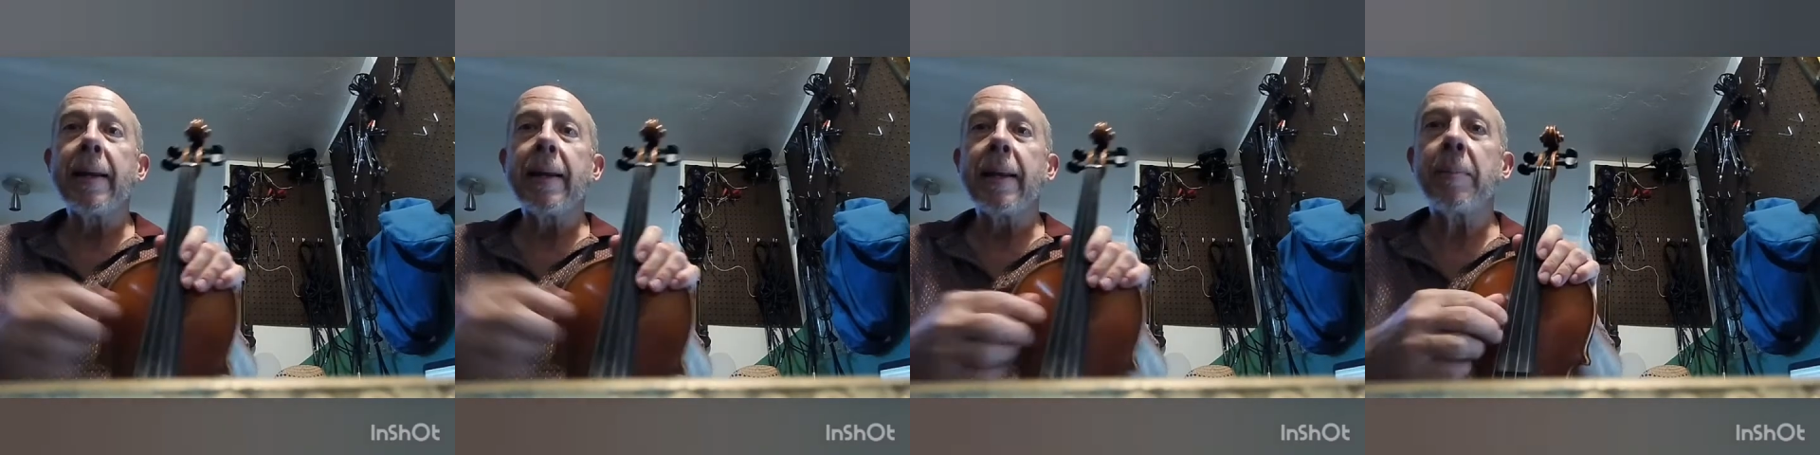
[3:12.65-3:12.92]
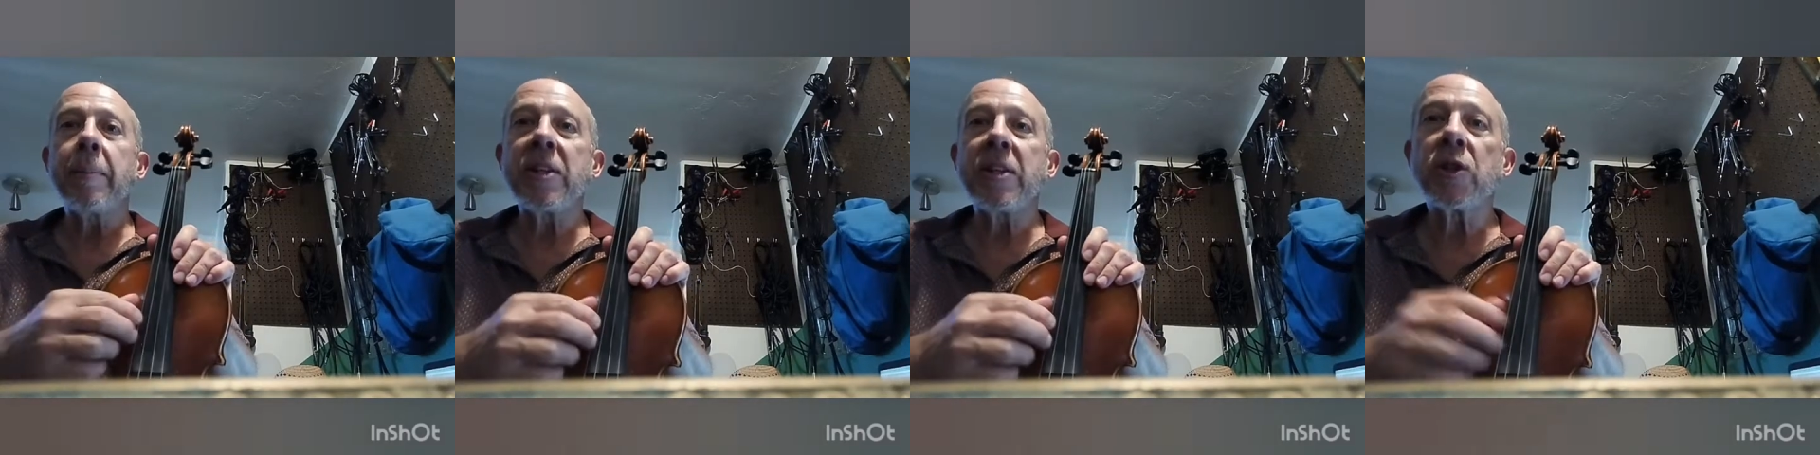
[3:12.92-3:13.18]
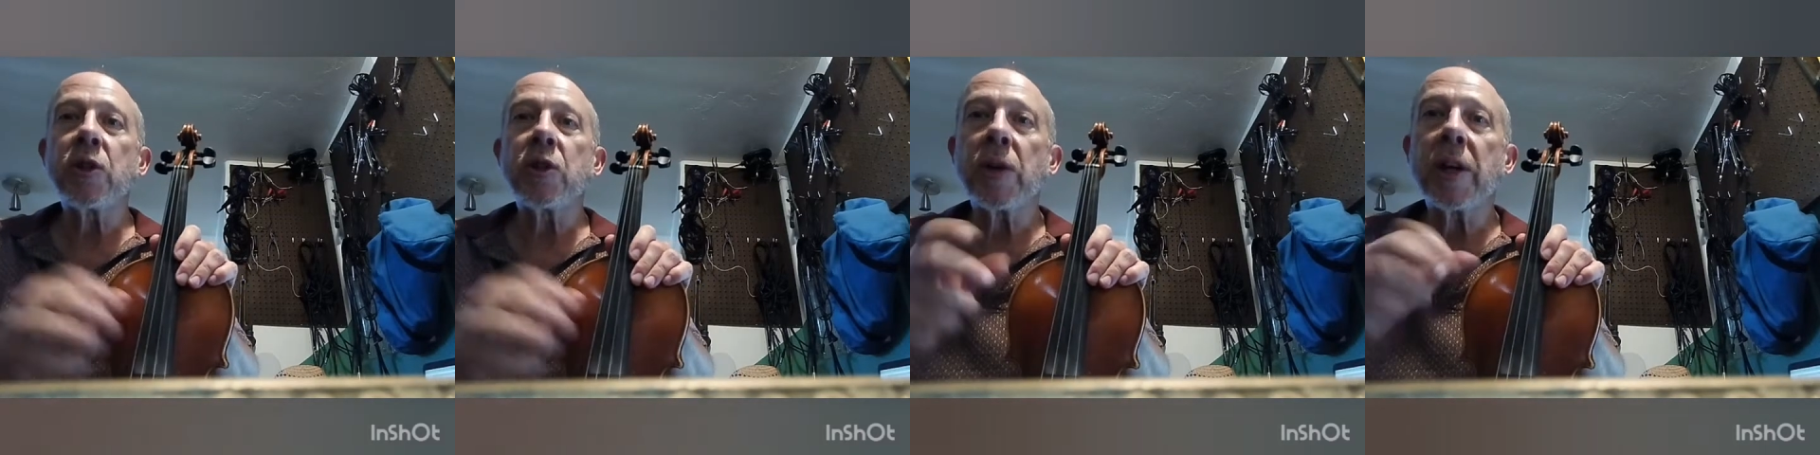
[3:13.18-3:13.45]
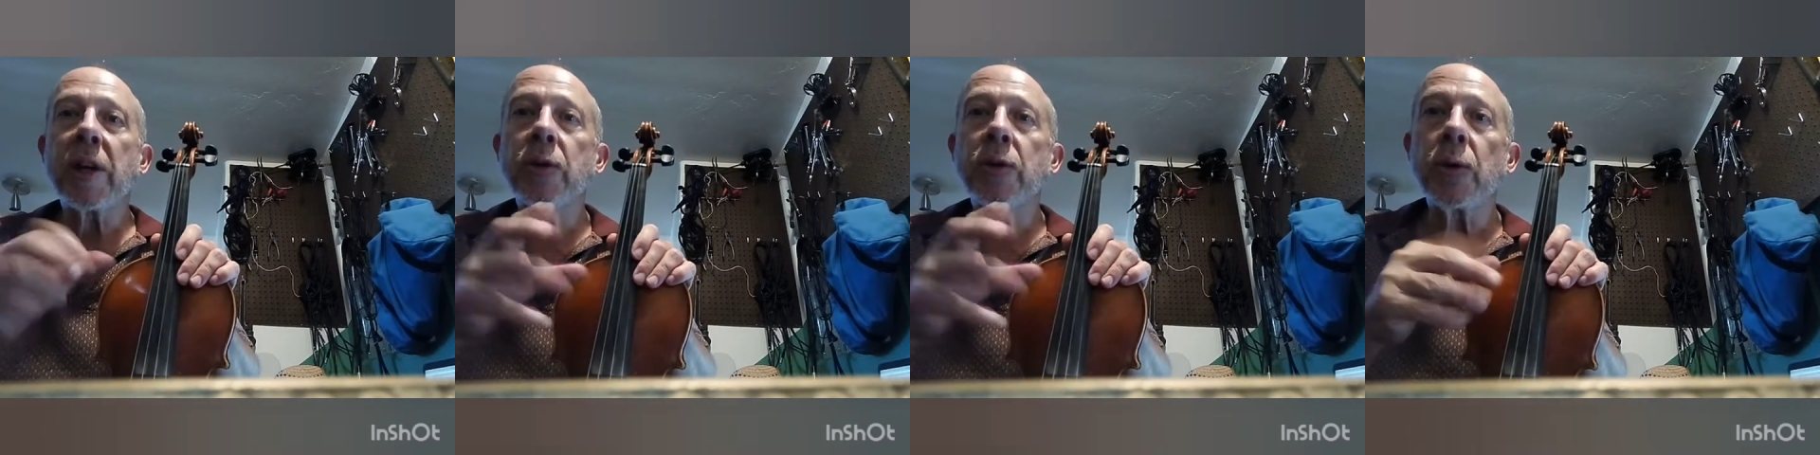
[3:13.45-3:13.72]
That means the
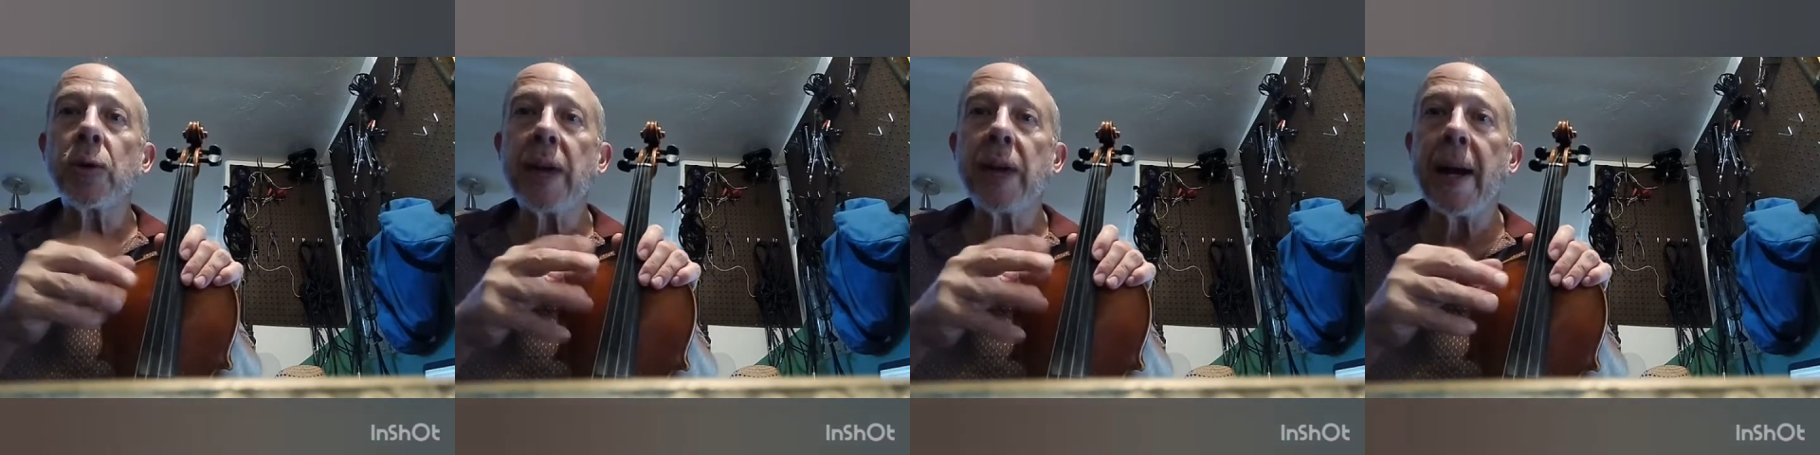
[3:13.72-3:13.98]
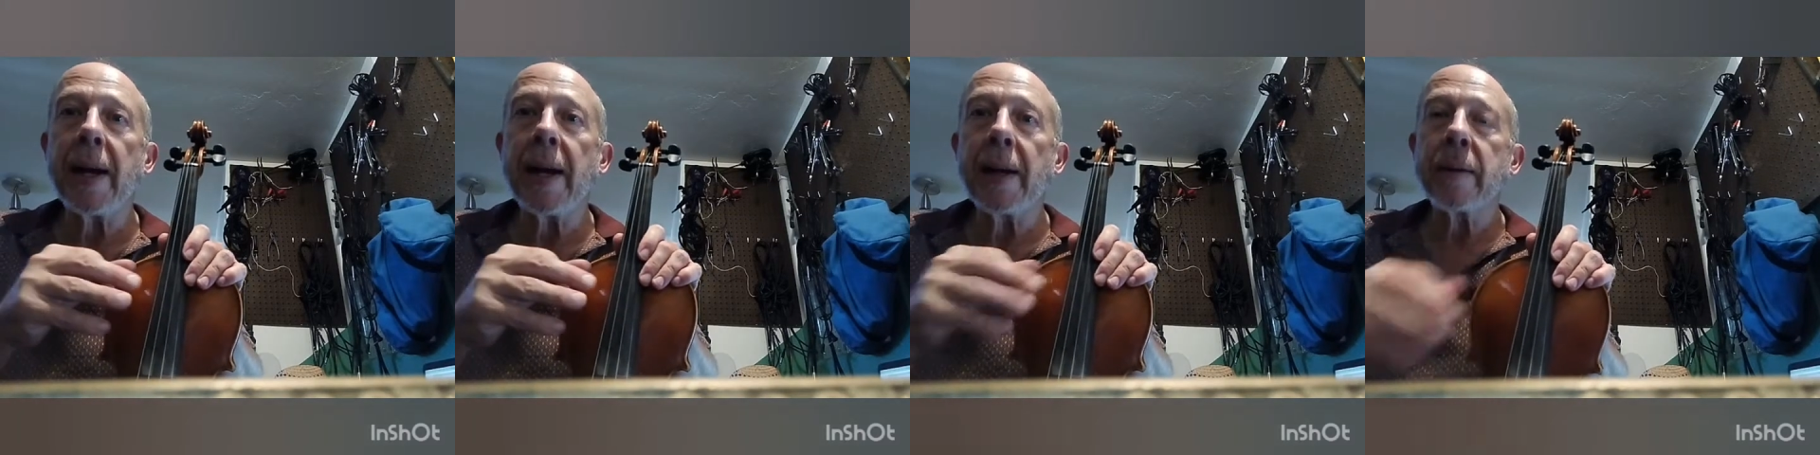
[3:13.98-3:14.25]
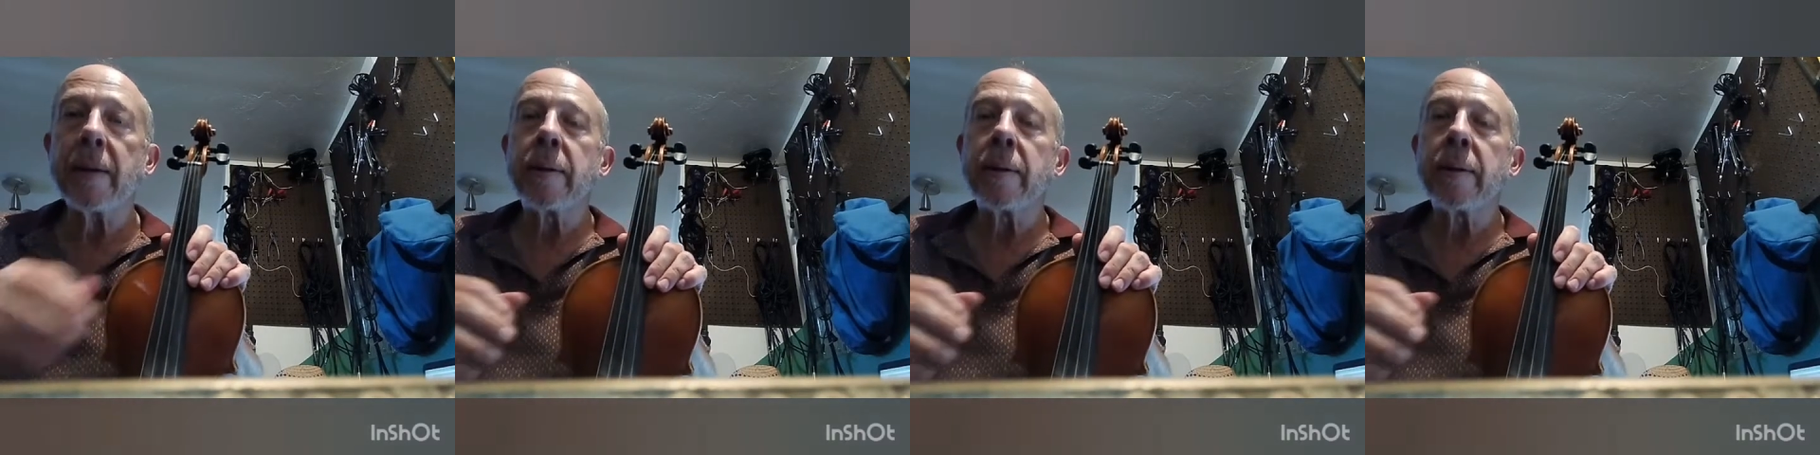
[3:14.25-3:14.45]
string is too tight.